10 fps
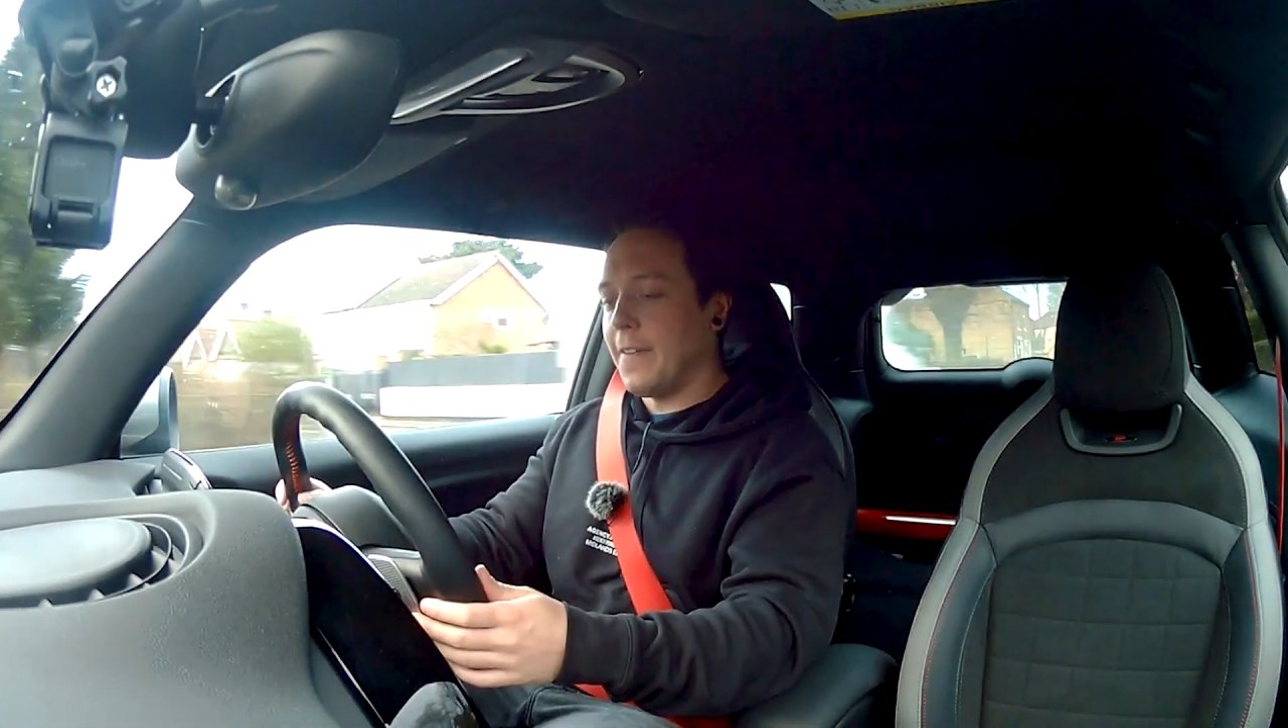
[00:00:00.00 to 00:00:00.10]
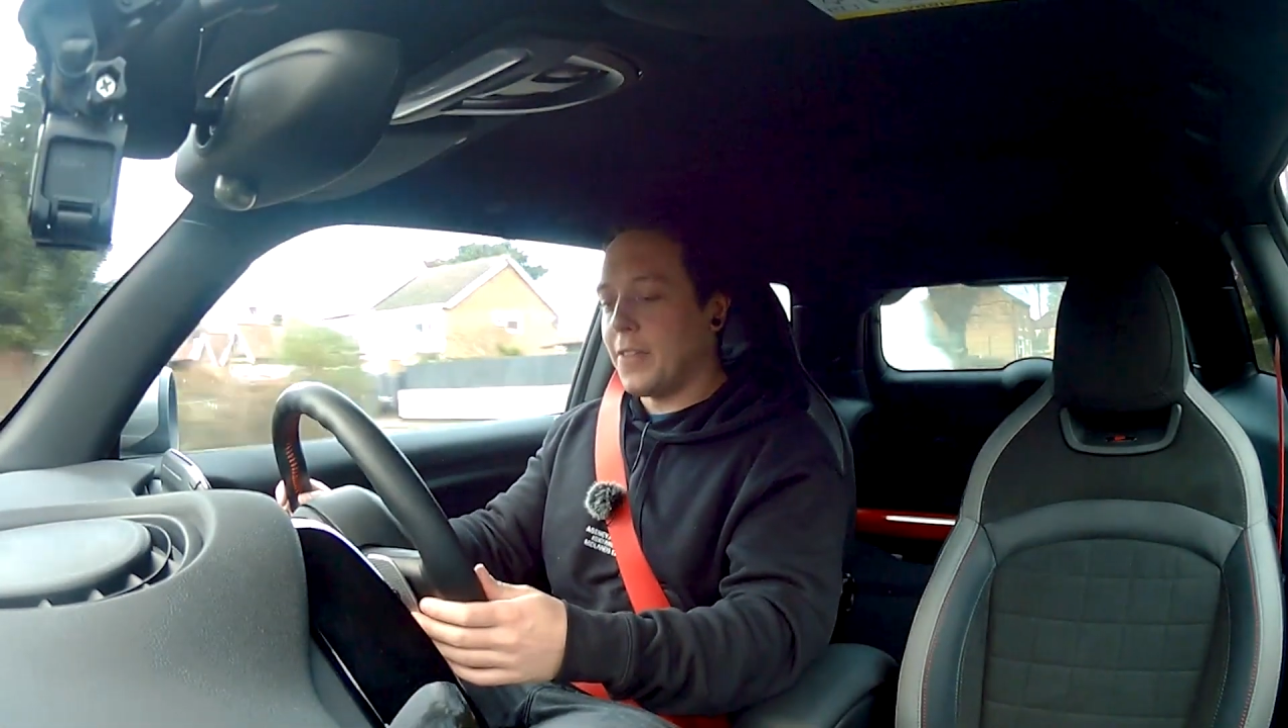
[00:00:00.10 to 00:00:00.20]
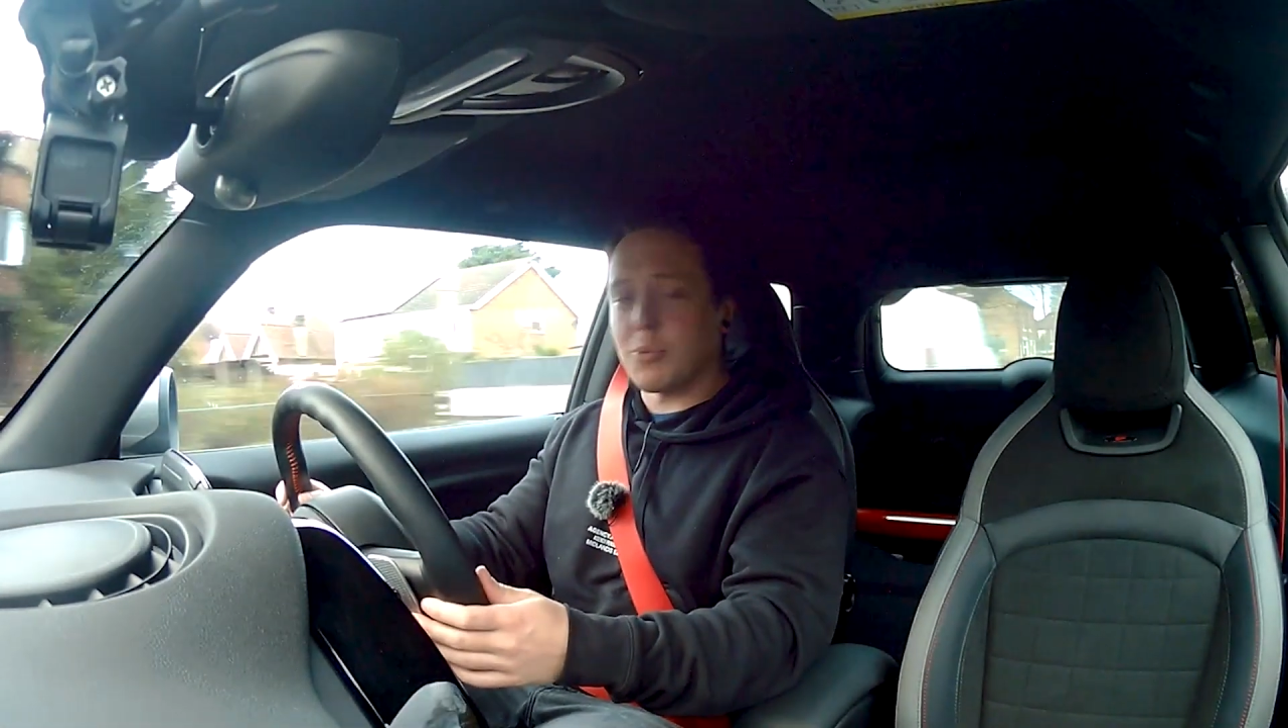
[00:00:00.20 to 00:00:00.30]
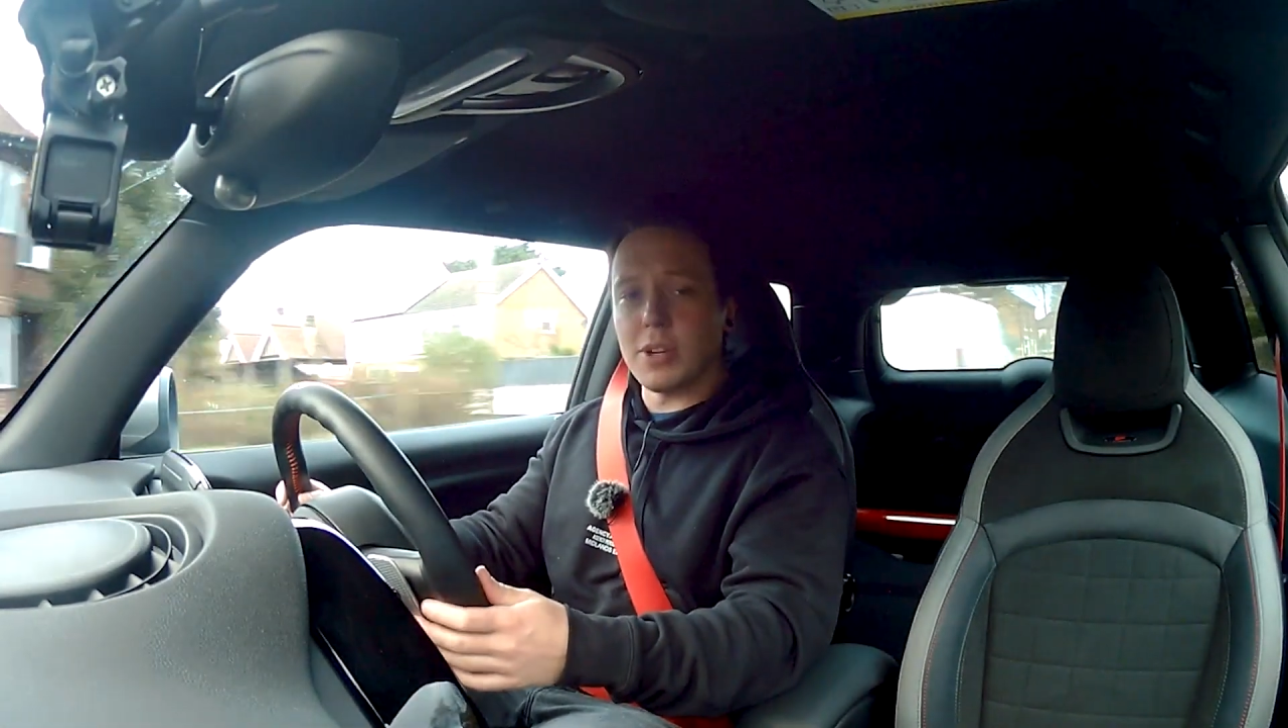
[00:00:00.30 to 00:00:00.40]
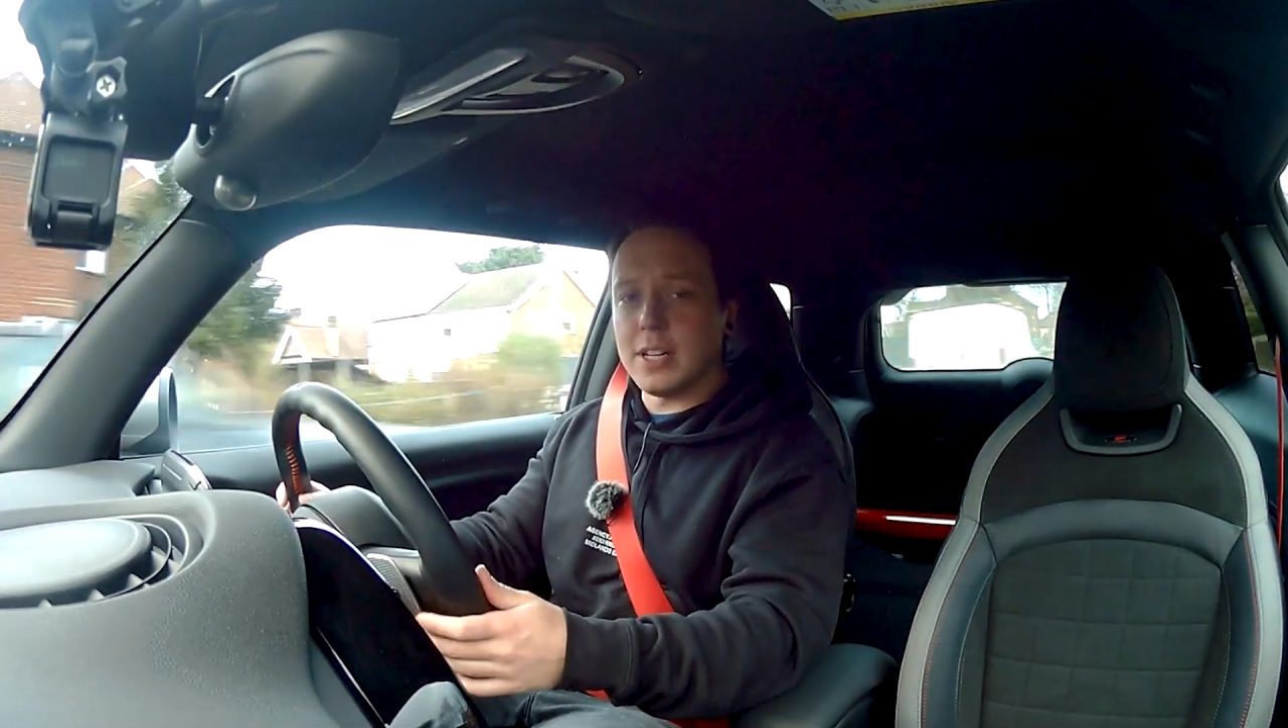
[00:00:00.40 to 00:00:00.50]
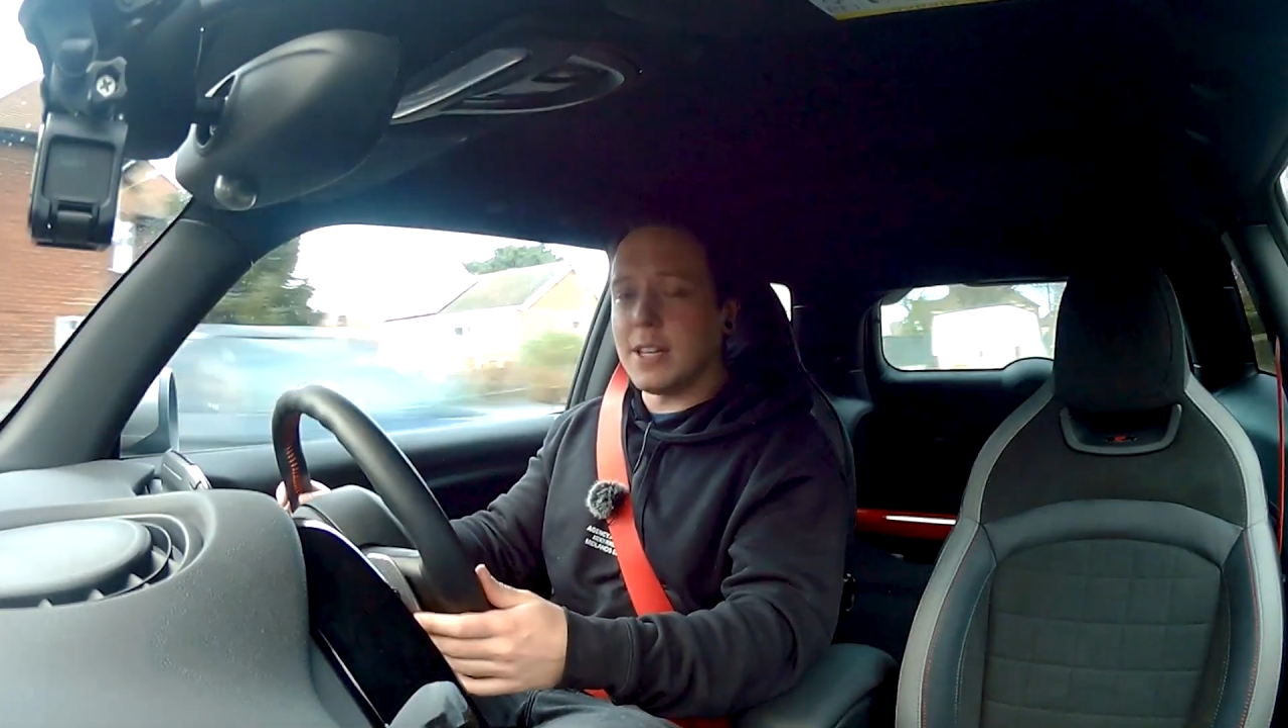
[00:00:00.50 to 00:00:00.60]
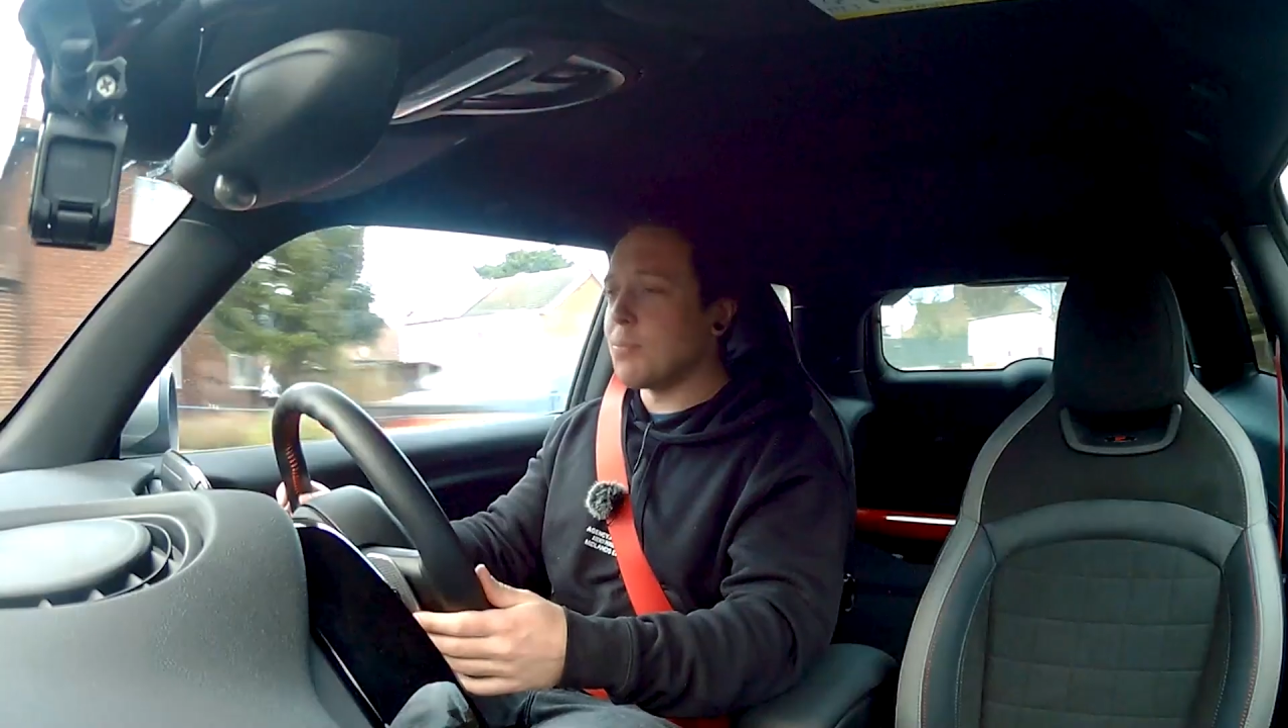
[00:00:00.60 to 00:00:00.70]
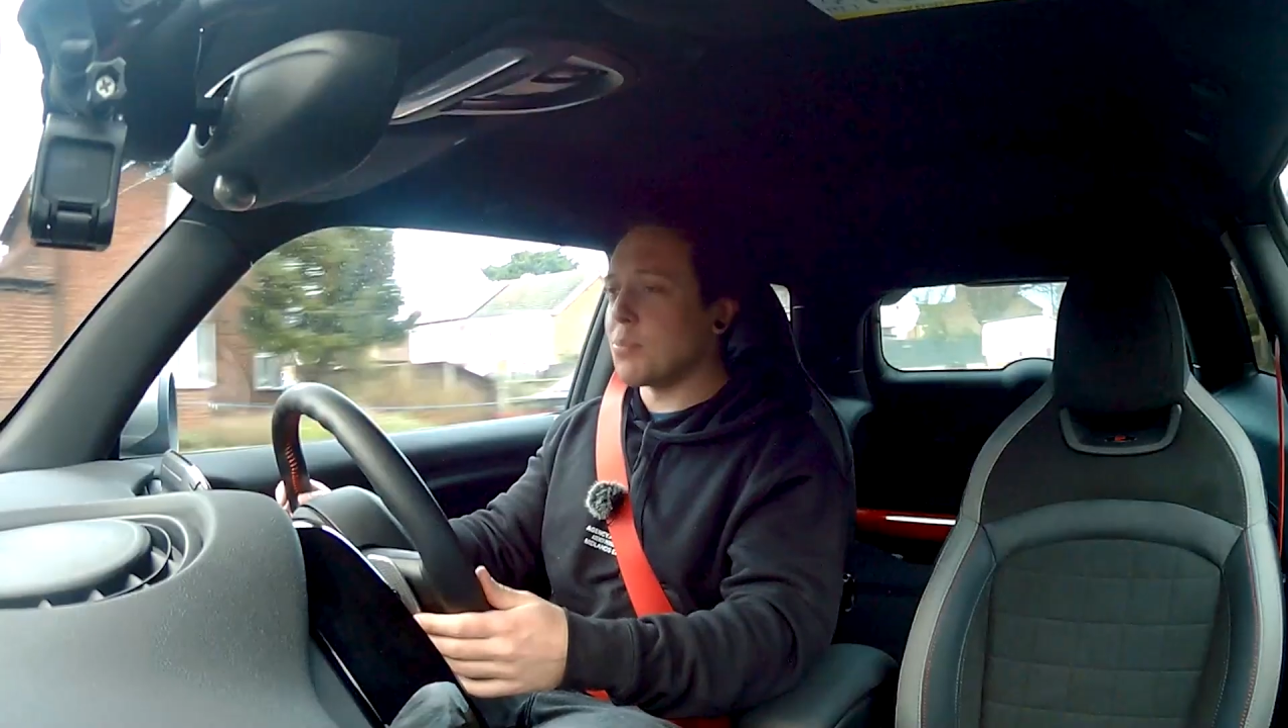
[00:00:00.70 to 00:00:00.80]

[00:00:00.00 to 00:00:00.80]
3D